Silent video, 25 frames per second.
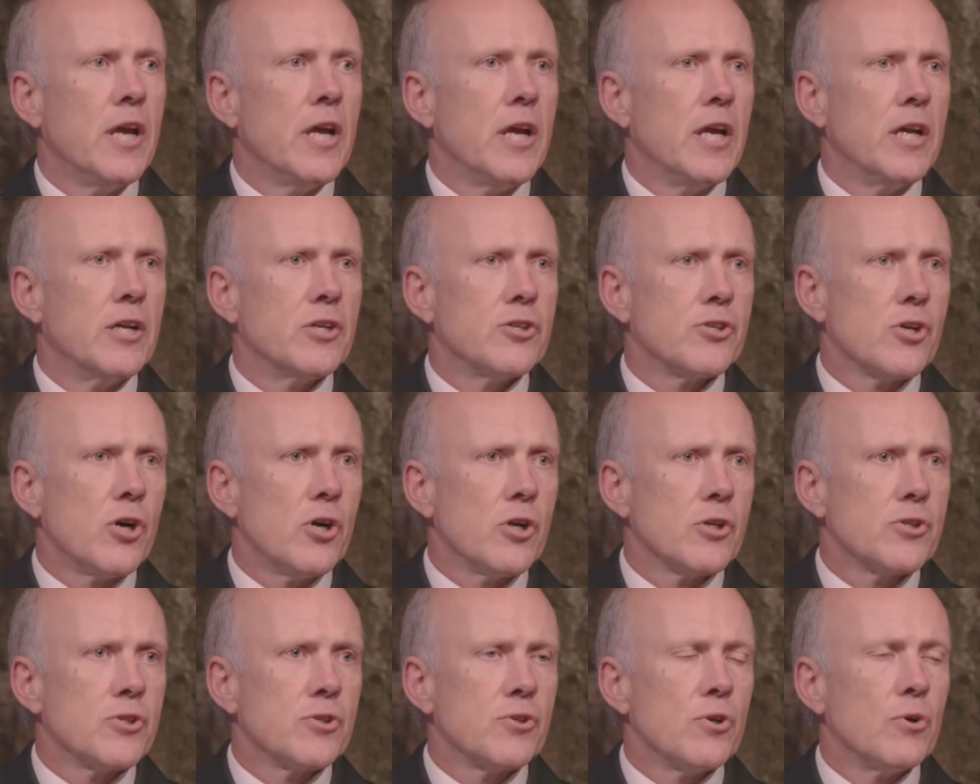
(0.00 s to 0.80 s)
It is
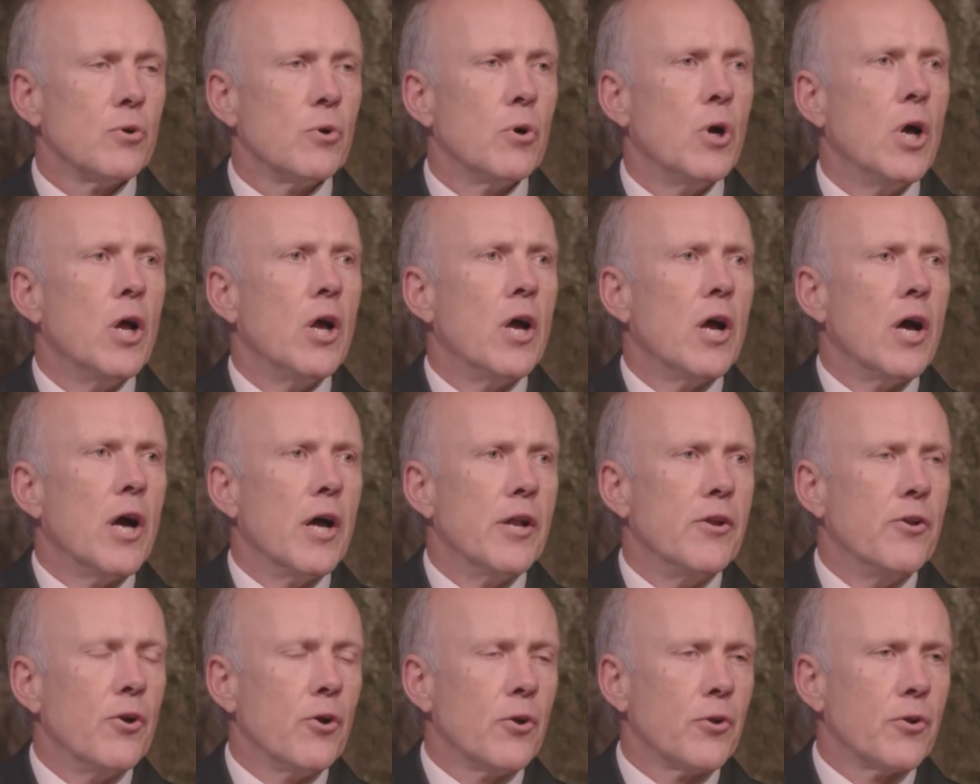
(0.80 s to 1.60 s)
also
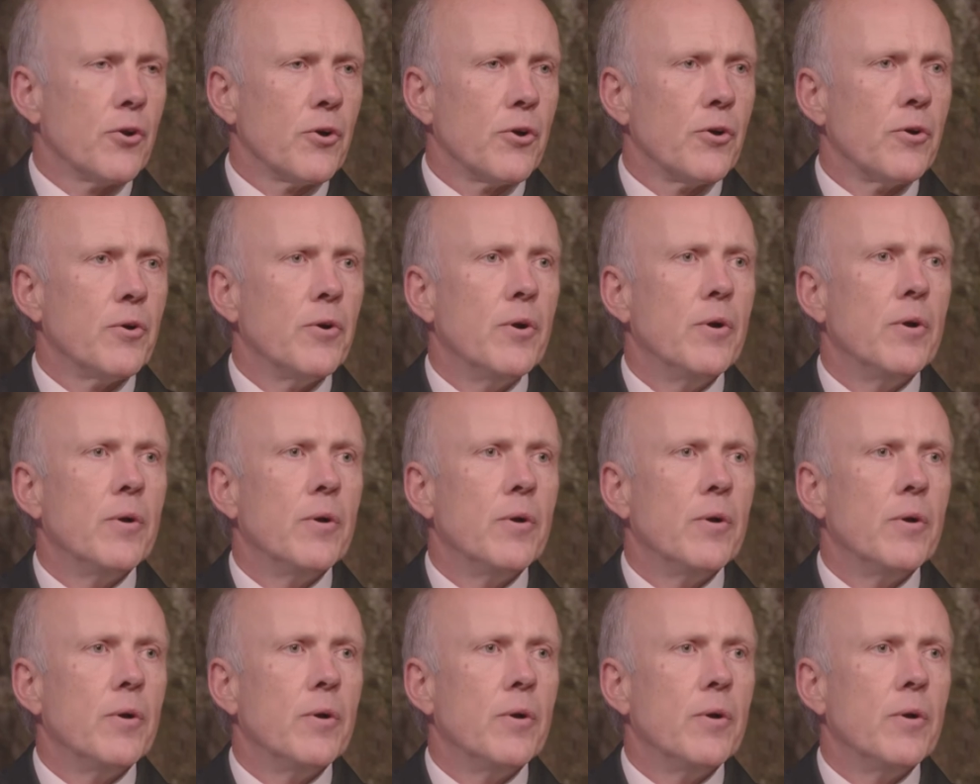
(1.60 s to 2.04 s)
another